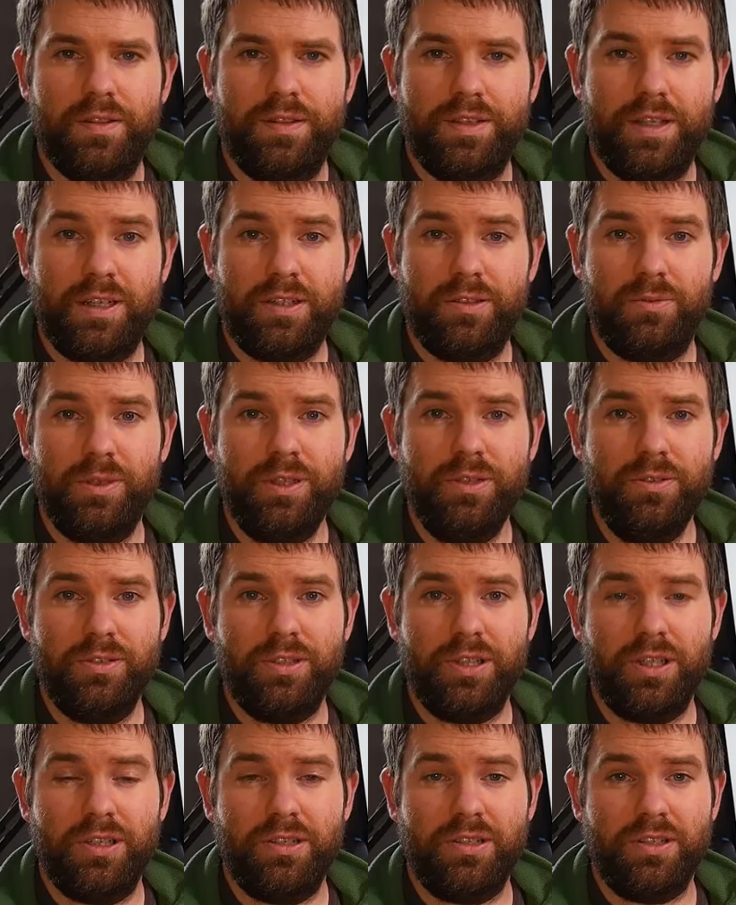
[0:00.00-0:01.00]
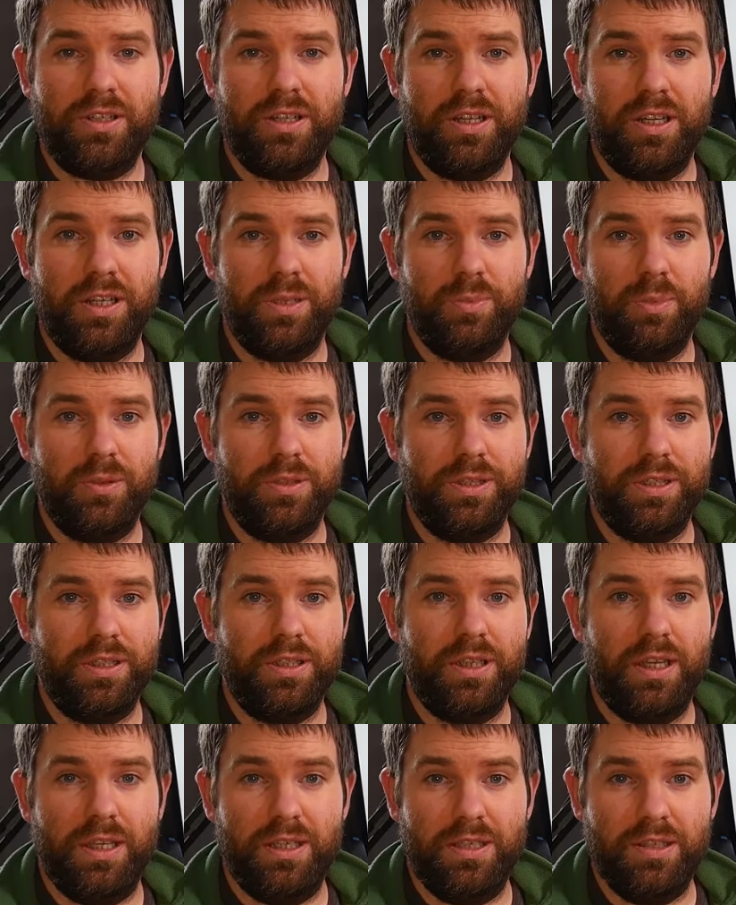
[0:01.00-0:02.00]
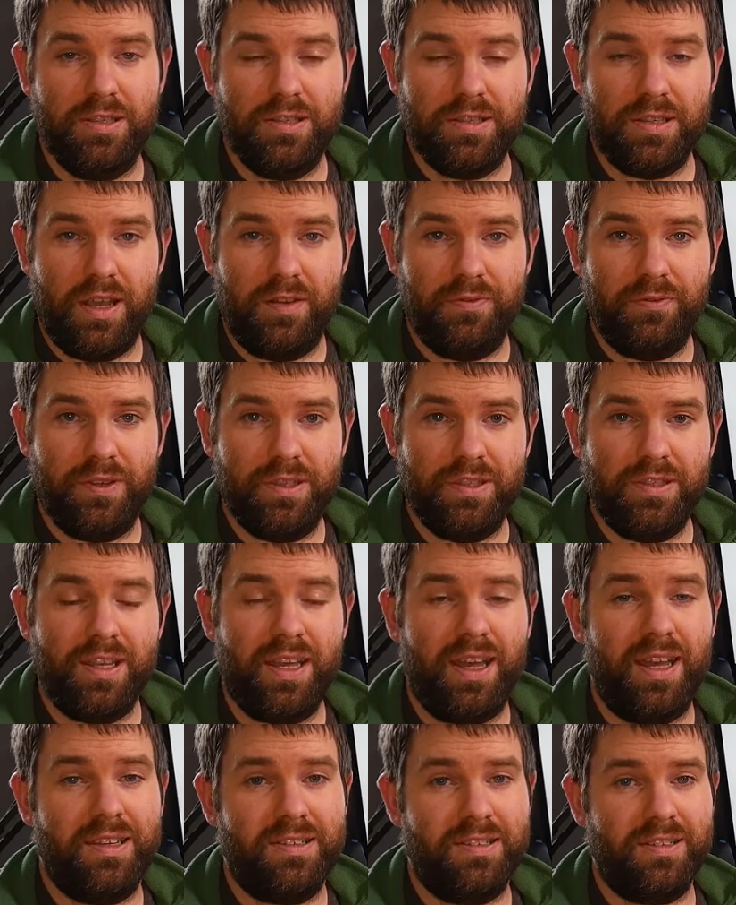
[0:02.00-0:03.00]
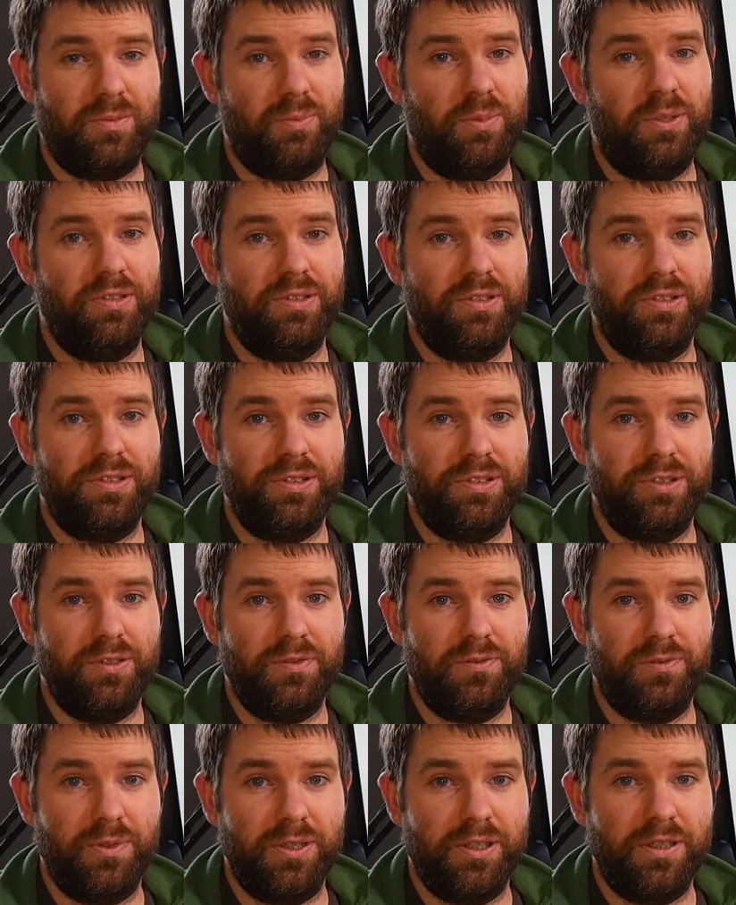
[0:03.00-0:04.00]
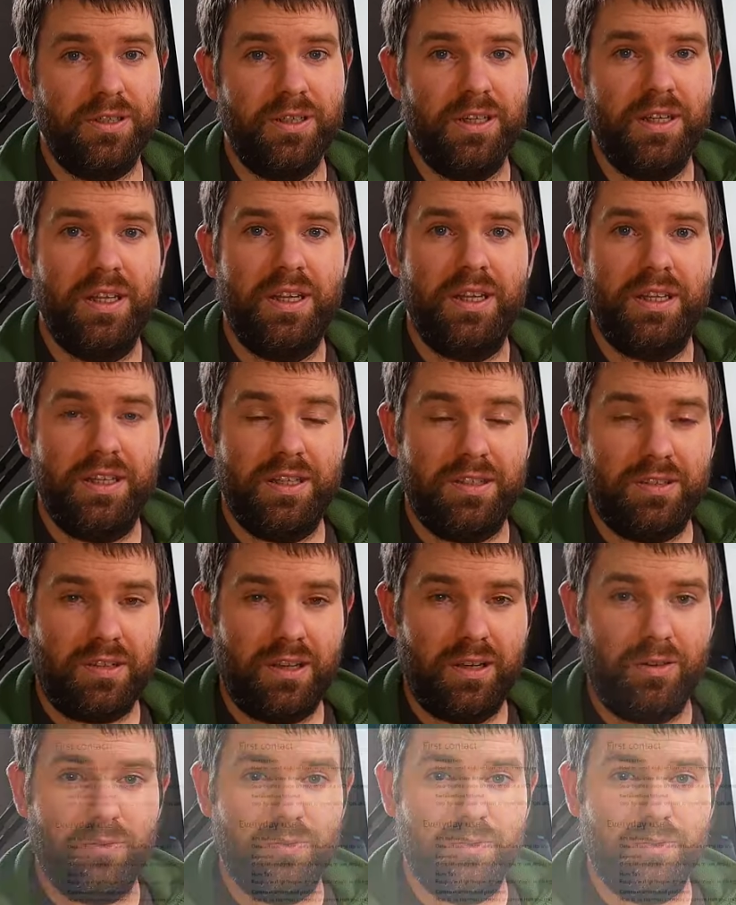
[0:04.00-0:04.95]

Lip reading: The Arduino JSON library is a fantastic piece of software. It's got